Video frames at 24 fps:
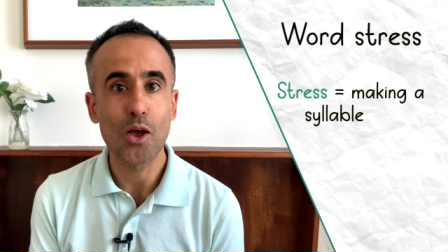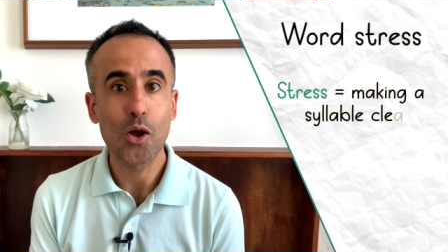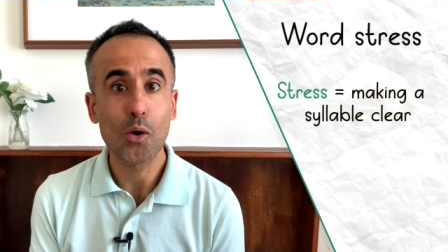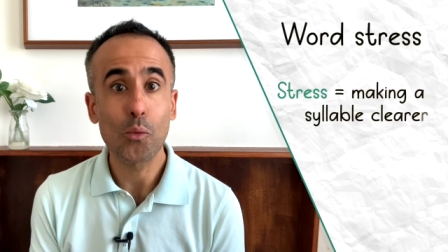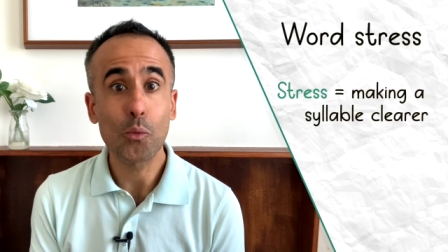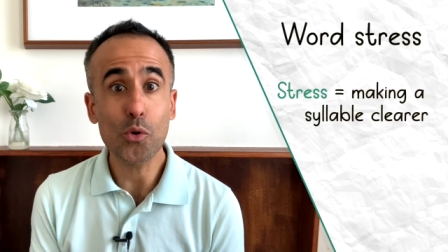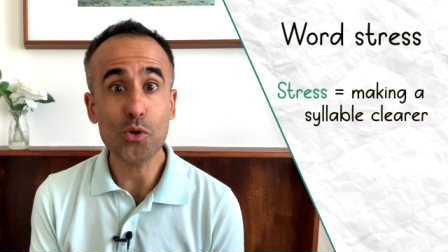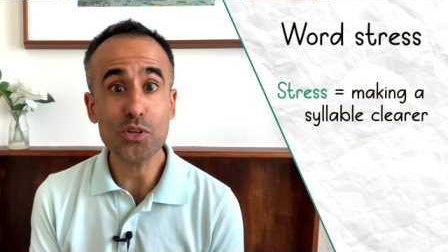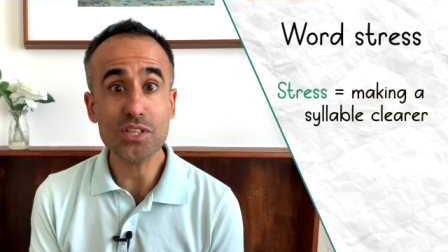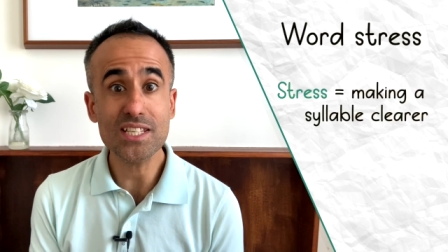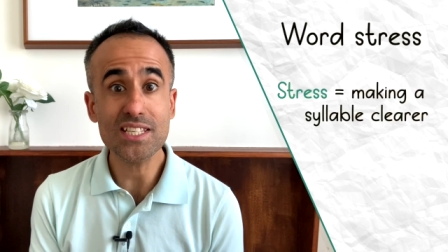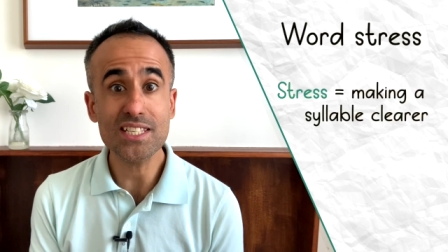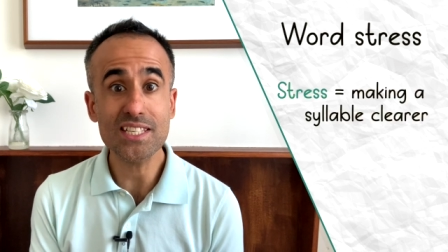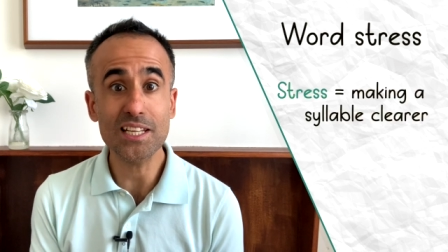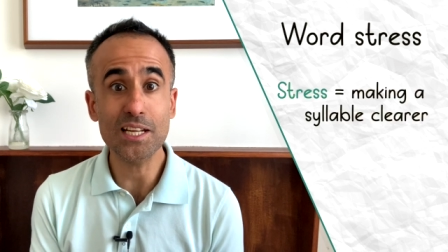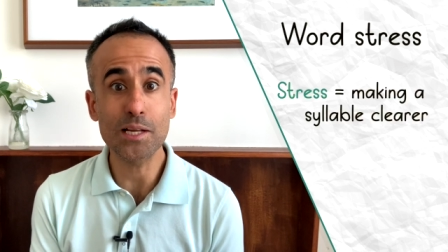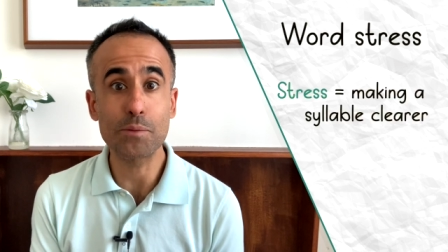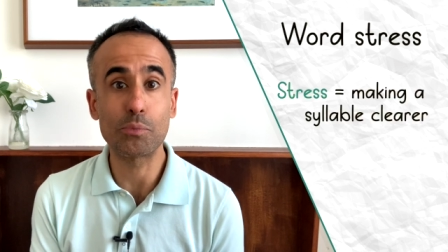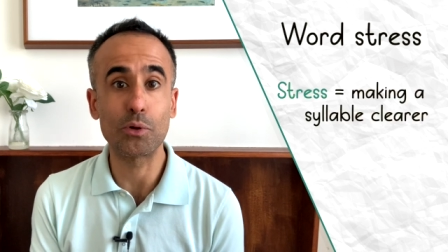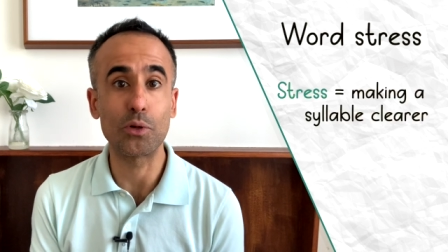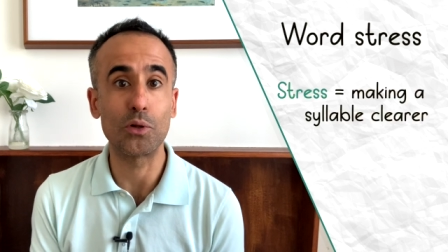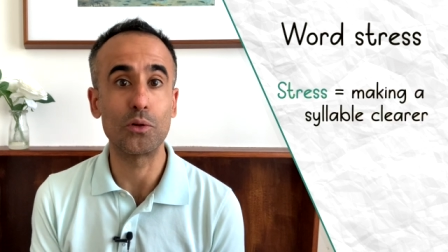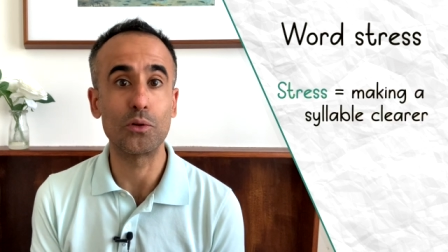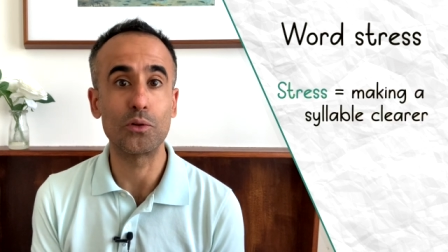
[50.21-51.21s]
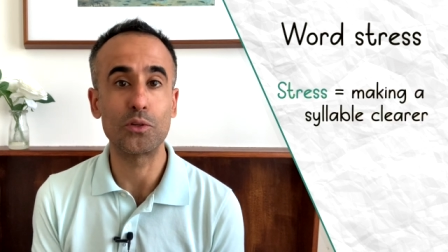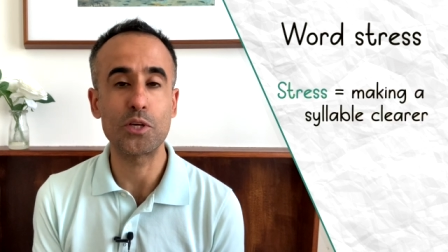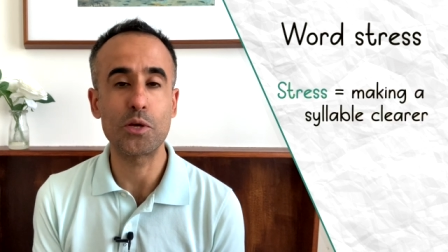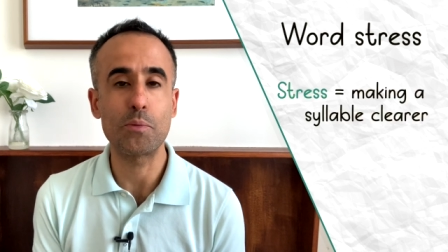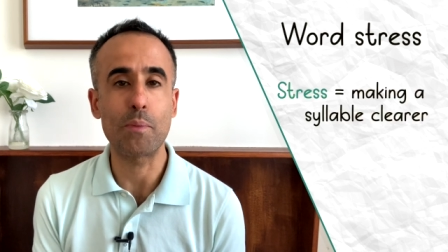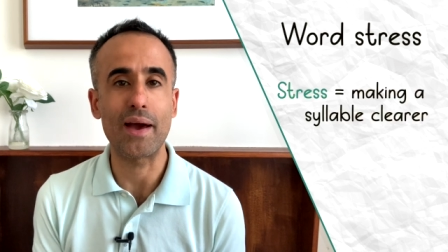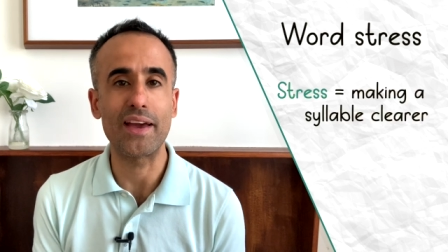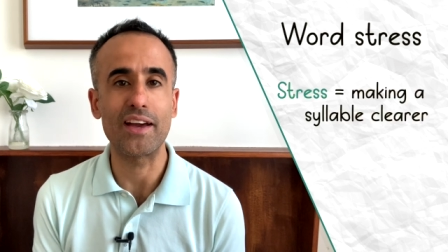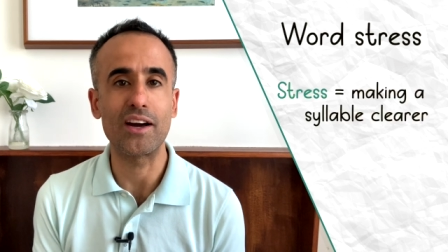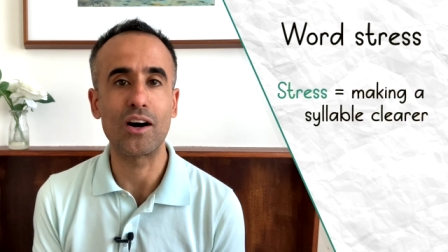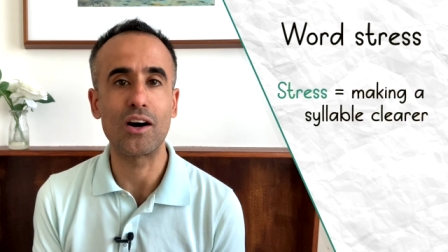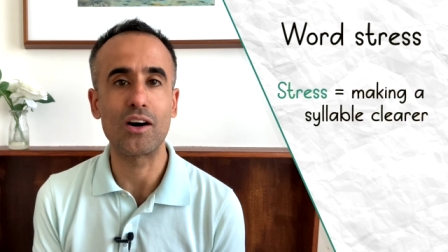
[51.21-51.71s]
What's a syllable, you
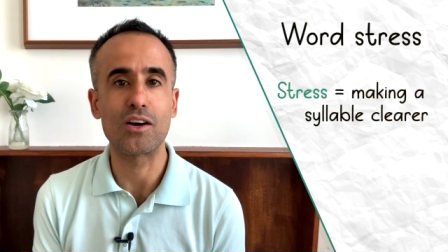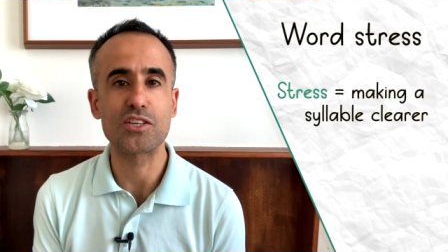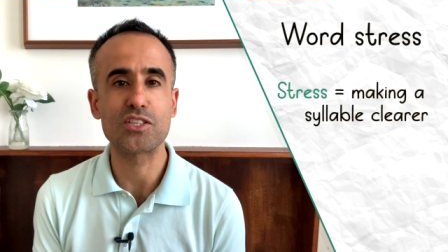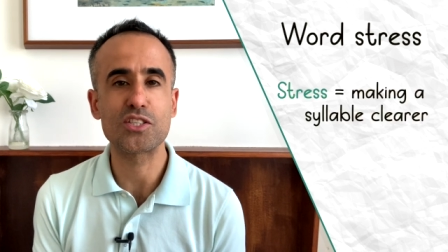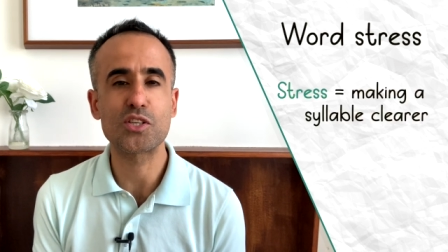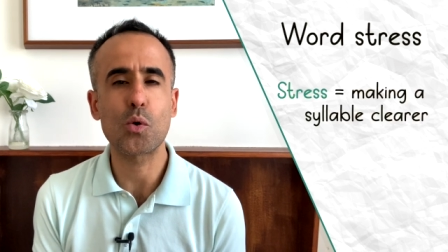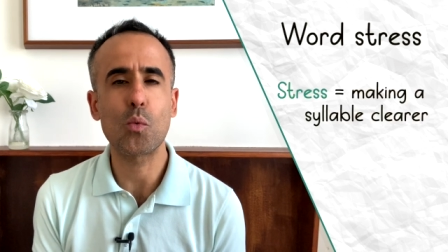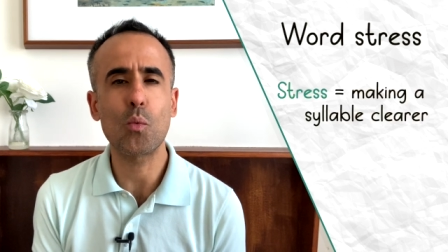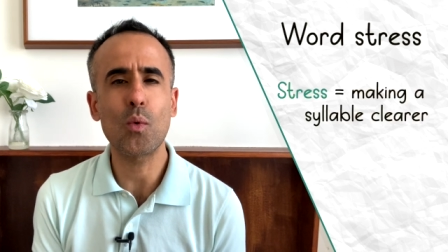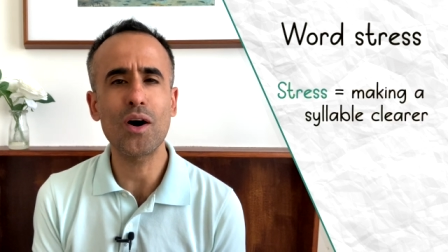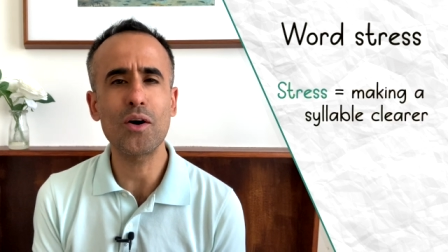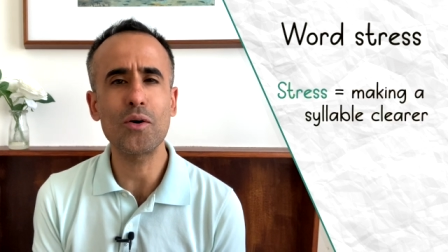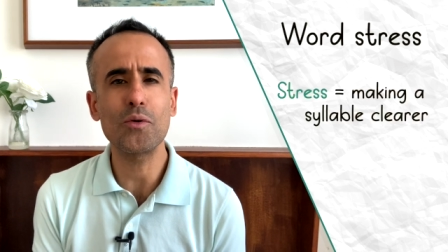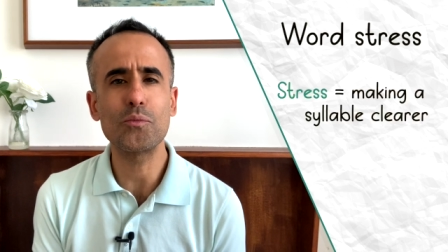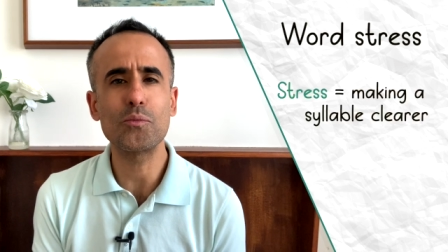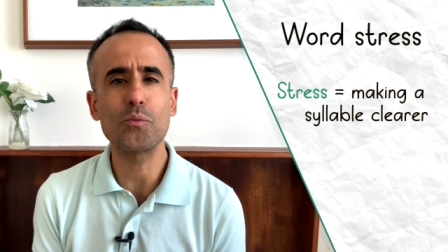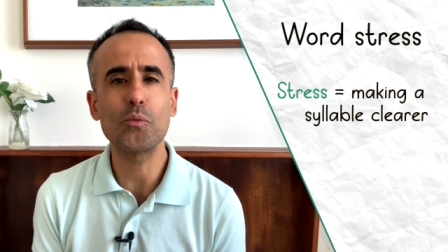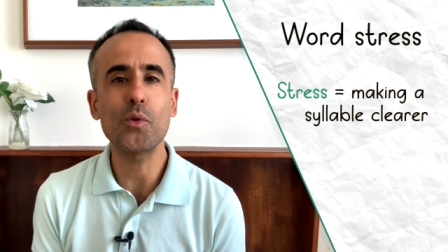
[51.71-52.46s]
may ask? Well,